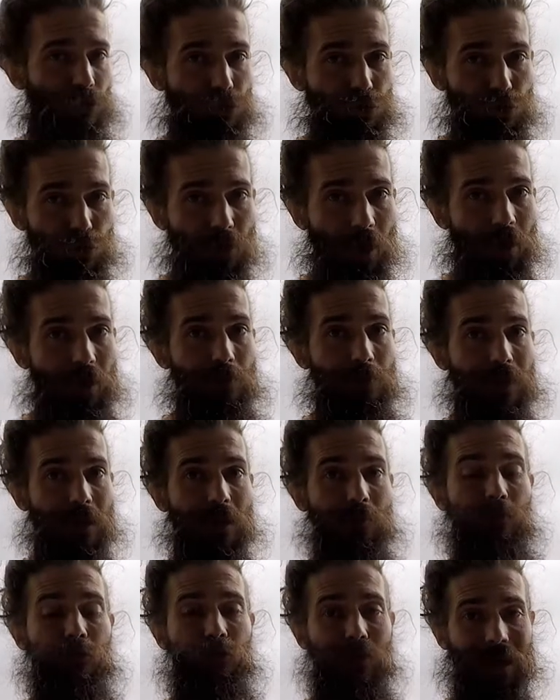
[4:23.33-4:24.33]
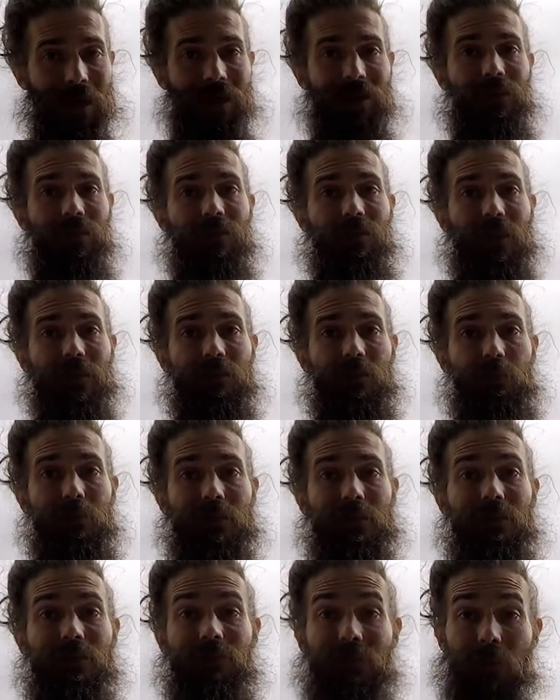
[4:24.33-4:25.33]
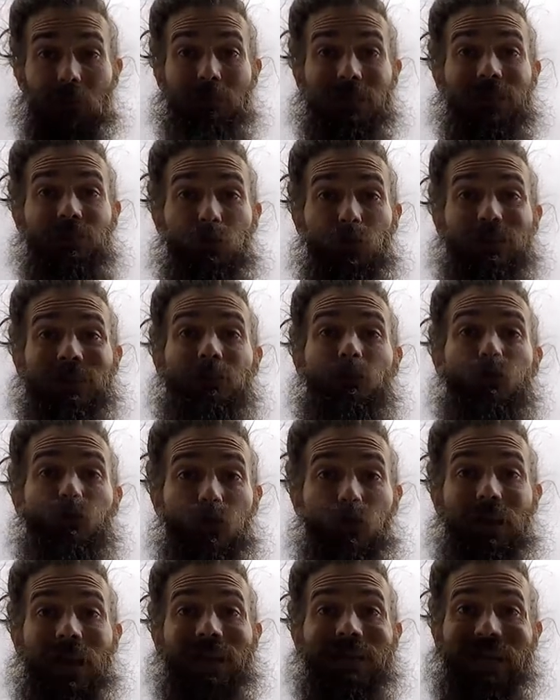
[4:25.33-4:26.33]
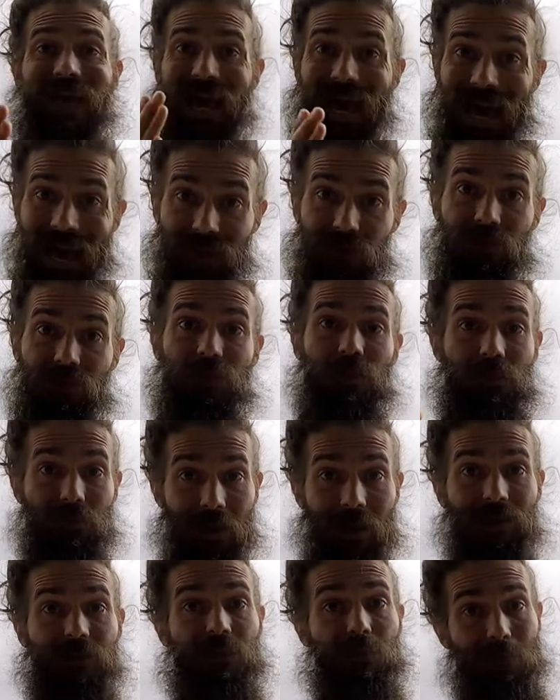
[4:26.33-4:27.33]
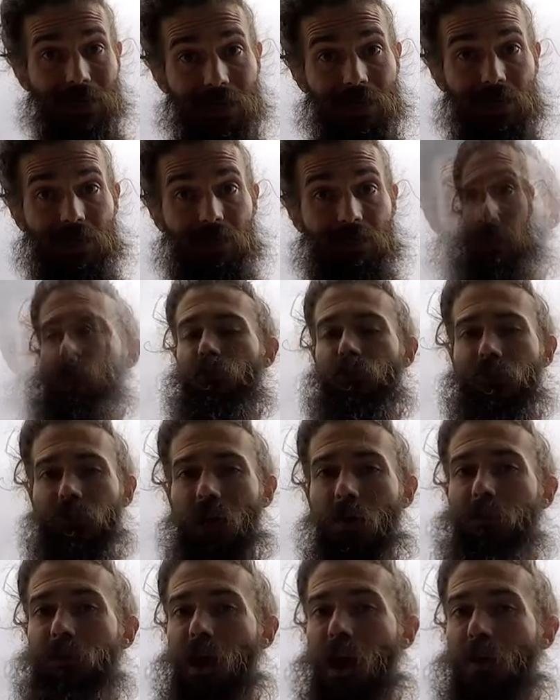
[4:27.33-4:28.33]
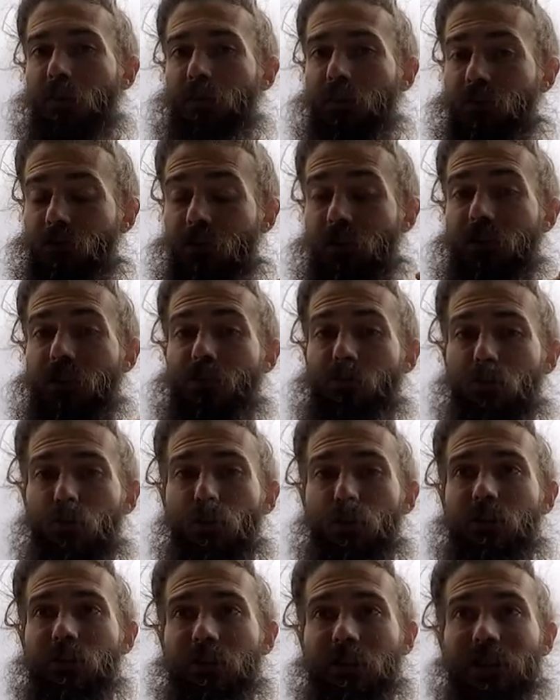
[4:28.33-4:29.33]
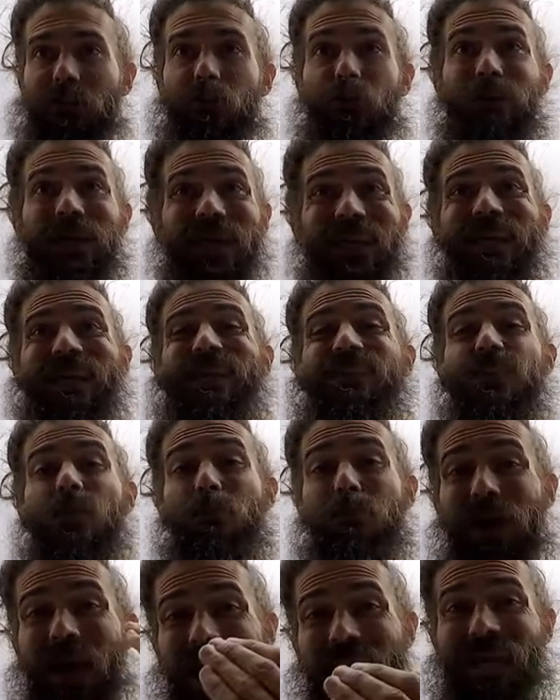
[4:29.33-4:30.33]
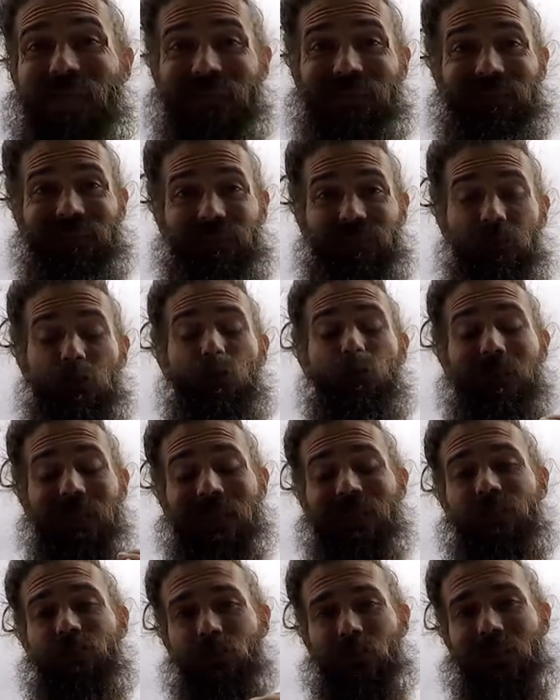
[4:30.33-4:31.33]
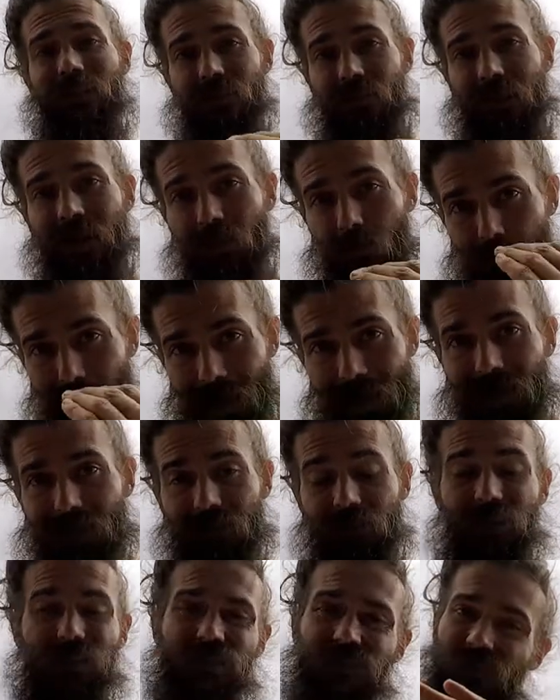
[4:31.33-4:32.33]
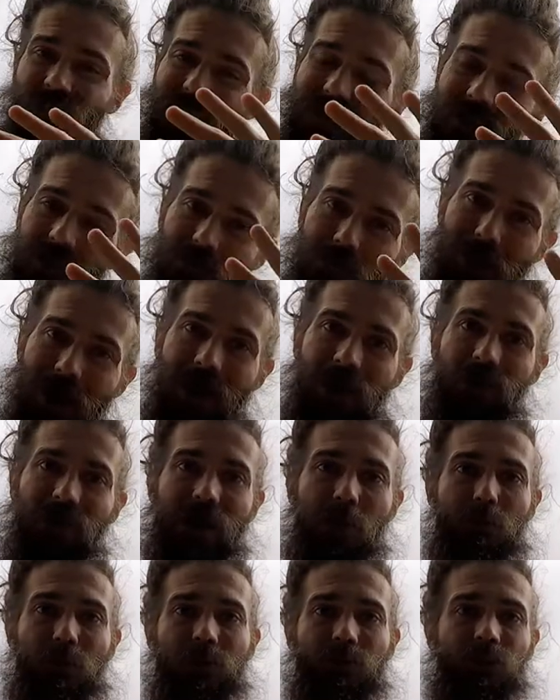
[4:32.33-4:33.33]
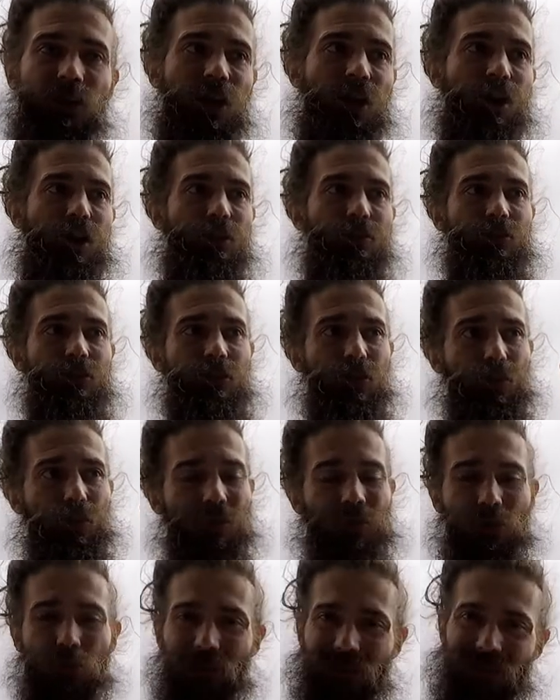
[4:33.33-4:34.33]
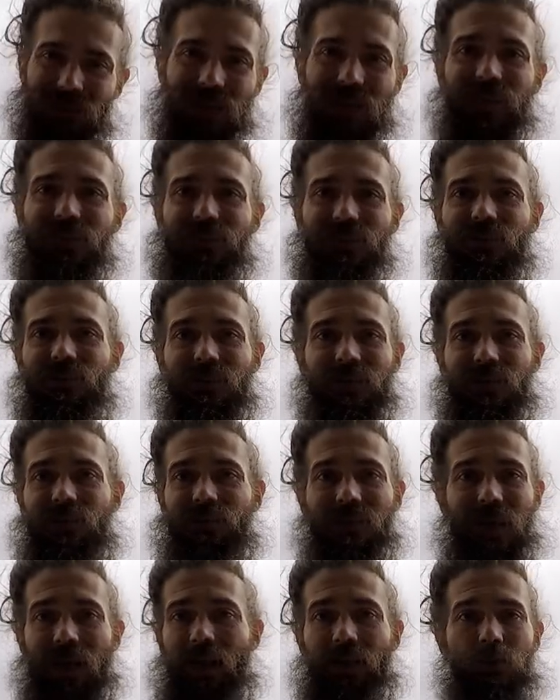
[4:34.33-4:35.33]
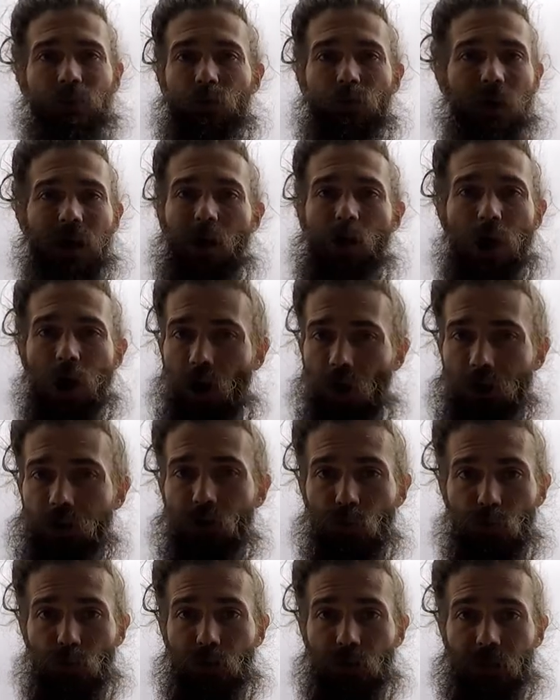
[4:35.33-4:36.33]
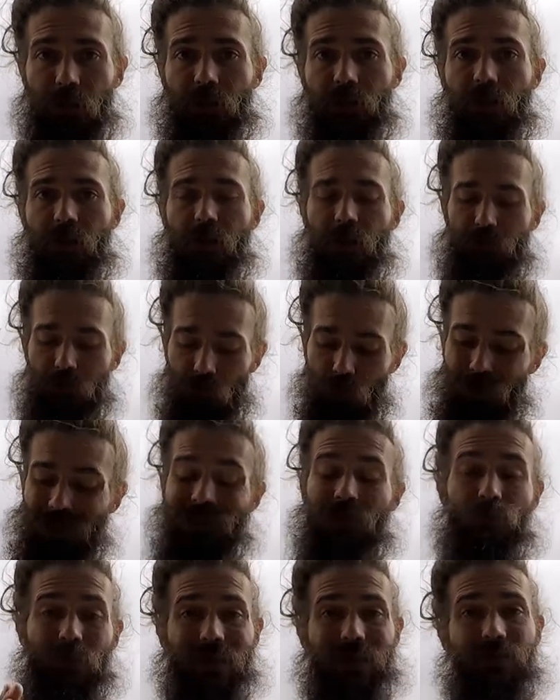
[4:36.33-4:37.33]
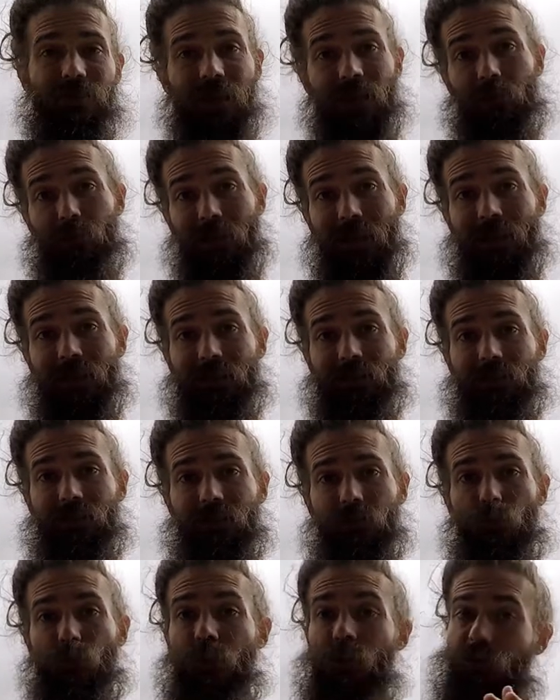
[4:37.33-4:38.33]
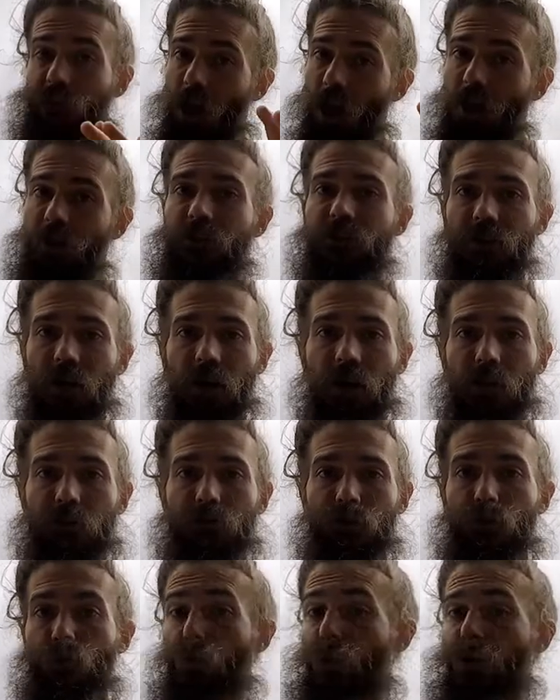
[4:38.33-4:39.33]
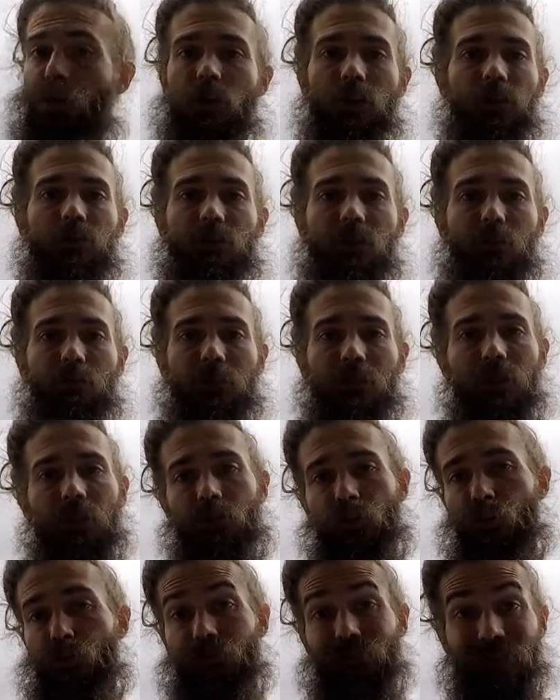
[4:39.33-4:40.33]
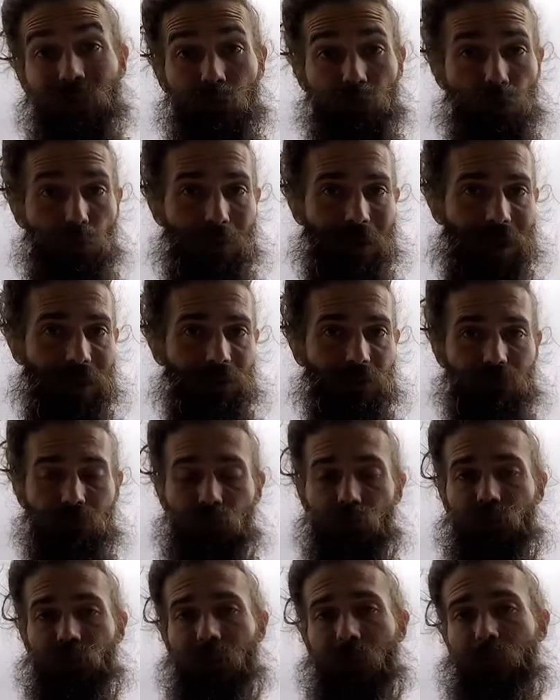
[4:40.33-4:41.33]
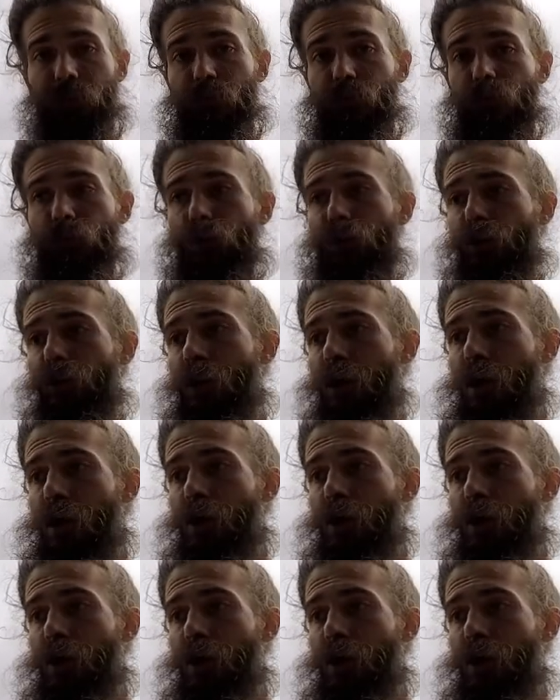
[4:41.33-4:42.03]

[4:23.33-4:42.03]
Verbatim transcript: you got to be able to handle that speed and that means you need to train at that speed so sometimes it's very important that you're hitting the pace you need to hit that pace doesn't really matter how much you know your intensity is at or how hard you're working you need to hit that pace whereas other times you're working on something like your VO2 max for example or